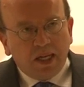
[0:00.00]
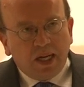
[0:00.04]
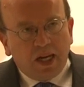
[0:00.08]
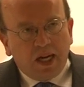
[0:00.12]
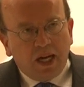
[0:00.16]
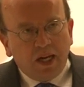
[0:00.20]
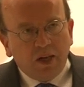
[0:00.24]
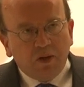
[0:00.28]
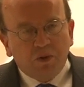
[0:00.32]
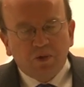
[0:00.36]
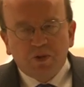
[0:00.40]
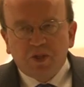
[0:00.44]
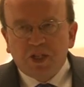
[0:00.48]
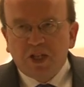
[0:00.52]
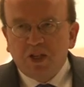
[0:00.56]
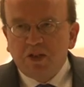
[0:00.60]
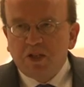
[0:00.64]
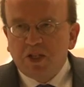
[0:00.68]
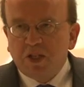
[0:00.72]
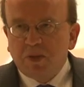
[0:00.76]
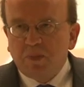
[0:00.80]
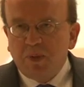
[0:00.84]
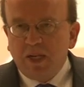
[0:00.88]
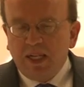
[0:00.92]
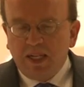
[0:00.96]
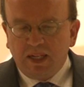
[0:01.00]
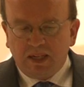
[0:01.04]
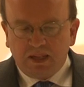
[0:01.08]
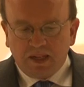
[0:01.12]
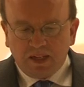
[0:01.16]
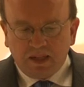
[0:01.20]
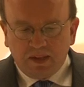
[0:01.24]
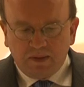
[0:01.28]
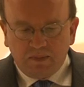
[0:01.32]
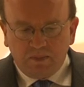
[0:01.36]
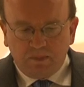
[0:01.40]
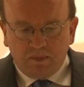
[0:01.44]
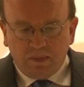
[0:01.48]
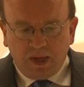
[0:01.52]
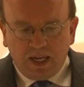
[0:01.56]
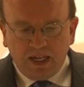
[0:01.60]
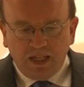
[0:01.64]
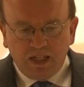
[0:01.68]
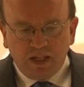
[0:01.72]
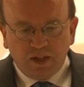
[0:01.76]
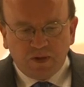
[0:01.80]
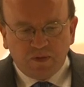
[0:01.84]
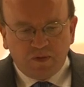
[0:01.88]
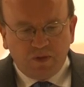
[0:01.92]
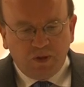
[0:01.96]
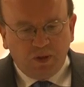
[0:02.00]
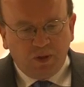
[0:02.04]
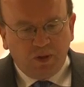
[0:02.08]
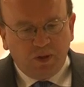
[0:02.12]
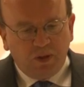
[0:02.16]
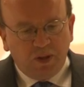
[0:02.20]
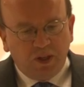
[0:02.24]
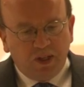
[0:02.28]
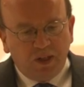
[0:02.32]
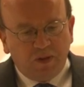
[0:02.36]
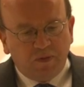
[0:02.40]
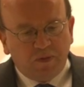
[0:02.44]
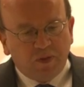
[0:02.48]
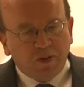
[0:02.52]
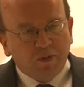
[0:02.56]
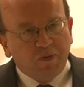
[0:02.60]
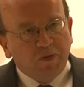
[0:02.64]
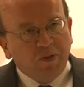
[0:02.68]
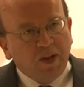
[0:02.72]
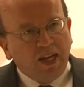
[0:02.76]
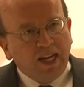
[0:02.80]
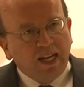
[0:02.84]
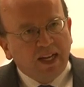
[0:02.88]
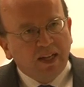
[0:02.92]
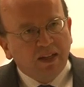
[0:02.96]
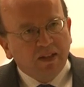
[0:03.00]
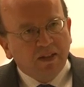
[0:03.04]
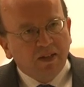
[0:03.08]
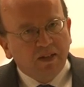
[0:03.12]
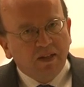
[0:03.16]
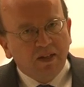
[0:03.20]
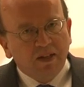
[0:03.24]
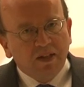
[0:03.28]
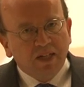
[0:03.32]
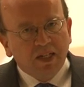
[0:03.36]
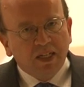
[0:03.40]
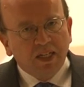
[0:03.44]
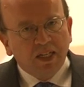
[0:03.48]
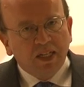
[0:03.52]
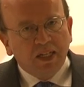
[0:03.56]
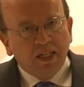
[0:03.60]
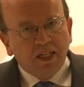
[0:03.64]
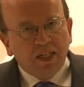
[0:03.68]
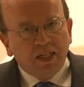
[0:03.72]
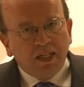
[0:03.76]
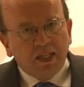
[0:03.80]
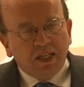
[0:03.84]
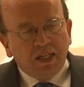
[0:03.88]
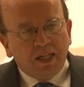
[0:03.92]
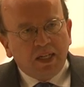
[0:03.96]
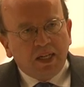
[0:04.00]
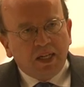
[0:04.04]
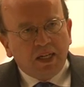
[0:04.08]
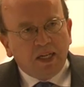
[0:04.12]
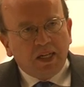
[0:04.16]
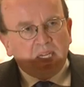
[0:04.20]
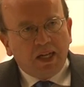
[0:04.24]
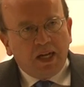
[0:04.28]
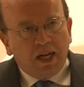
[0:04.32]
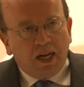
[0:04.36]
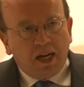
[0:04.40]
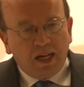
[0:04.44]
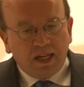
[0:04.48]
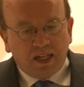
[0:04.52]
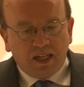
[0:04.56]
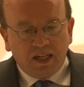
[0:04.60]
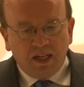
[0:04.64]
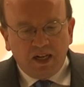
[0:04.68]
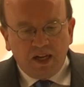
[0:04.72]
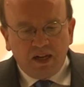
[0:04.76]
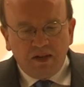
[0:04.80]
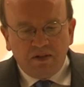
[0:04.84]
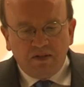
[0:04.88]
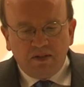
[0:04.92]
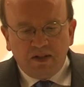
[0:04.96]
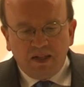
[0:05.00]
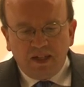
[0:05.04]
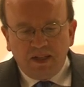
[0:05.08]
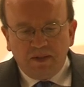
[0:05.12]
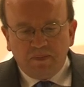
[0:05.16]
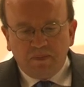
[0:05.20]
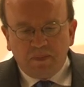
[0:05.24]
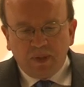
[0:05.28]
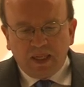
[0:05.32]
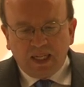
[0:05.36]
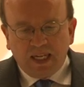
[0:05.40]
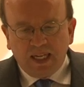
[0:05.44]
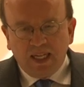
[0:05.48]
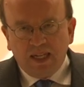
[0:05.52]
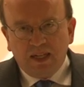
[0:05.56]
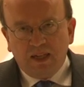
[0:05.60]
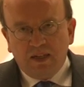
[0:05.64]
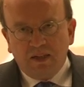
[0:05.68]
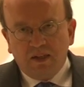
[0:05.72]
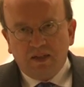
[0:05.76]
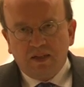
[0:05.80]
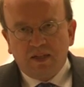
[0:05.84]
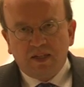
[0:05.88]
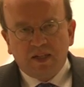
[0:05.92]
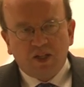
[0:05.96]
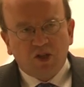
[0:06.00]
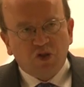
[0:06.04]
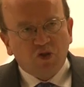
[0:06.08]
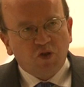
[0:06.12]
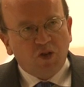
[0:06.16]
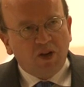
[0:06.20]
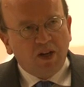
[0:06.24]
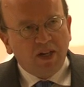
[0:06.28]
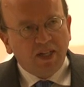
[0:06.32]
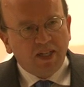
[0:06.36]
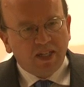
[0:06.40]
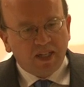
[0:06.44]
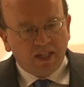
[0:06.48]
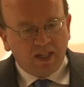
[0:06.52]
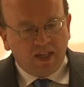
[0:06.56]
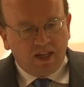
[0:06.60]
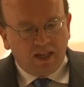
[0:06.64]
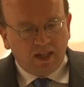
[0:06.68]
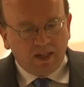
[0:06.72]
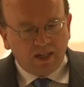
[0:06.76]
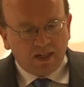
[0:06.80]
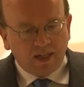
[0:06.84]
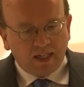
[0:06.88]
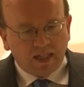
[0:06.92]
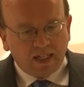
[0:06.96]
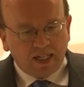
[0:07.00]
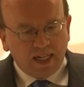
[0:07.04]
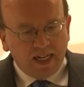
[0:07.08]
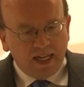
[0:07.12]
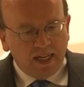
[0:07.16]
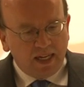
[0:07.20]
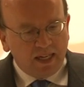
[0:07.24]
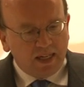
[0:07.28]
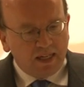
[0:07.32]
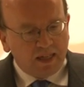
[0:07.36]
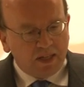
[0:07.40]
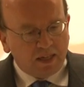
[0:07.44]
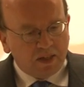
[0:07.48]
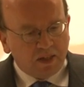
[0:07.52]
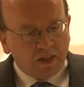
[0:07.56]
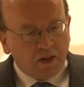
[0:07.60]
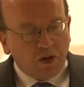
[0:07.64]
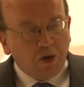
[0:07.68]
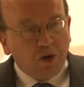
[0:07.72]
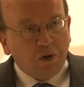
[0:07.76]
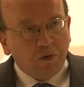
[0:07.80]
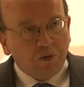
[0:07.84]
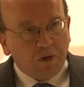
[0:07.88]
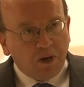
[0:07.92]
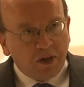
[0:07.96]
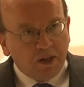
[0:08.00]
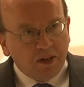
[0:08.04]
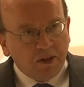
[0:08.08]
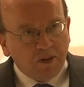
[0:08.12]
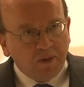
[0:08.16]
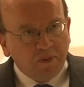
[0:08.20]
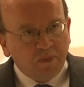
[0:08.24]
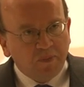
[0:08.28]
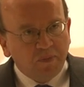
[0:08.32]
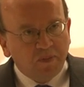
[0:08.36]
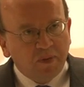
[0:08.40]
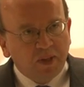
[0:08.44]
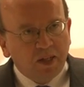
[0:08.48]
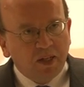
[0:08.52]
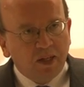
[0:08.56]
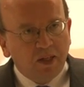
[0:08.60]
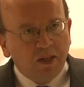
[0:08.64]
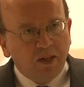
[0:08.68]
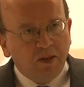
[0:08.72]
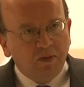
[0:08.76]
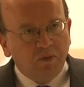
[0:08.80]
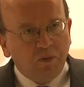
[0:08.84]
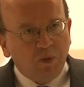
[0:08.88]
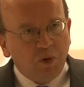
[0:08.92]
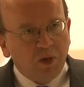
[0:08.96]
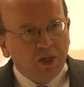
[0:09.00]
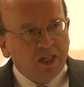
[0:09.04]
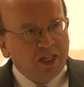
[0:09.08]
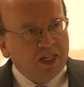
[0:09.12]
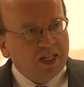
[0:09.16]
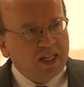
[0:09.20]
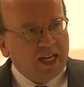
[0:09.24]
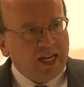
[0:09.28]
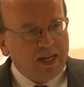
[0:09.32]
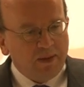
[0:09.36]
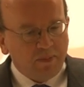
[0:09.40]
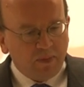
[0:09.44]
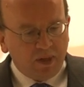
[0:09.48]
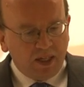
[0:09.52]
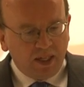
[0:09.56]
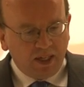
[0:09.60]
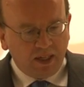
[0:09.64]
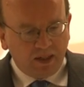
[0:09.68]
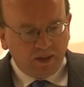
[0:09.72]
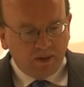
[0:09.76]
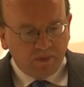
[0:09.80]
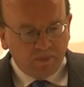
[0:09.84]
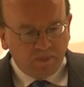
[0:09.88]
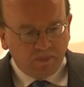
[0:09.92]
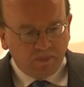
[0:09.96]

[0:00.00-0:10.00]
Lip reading: I also speak mindful of the fact that I can only begin to try to understand the horror of what is happening.